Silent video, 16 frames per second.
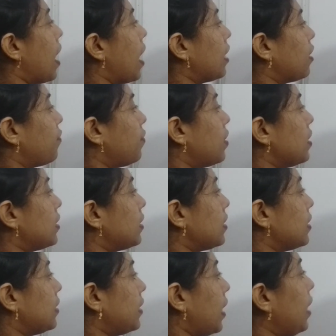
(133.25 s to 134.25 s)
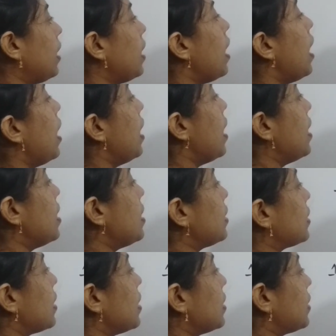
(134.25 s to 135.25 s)
At the first state, let
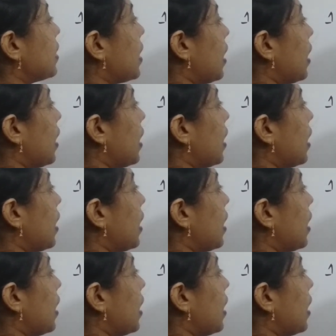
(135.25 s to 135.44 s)
us